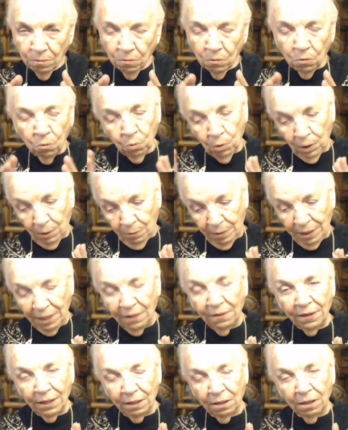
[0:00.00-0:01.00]
would be
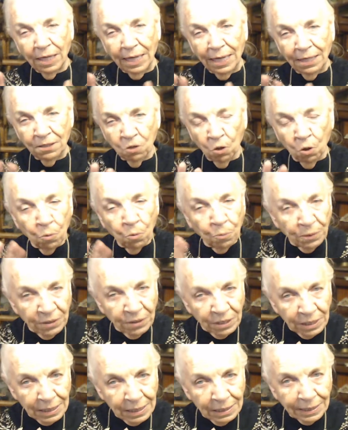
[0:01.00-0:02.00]
there and open the
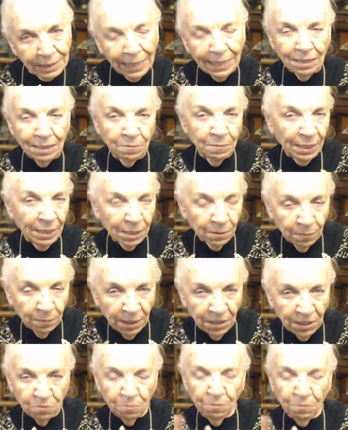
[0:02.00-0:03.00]
little gate and make it
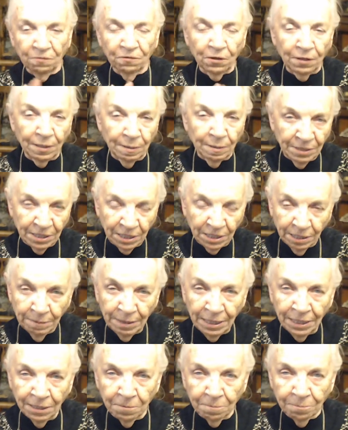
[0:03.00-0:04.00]
possible for them to come
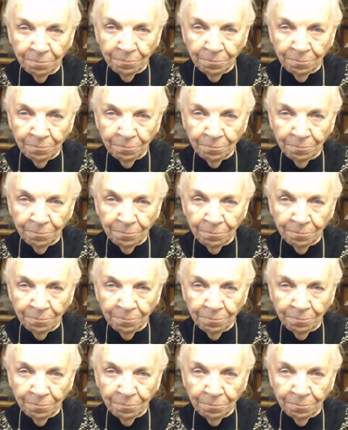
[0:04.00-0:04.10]
in.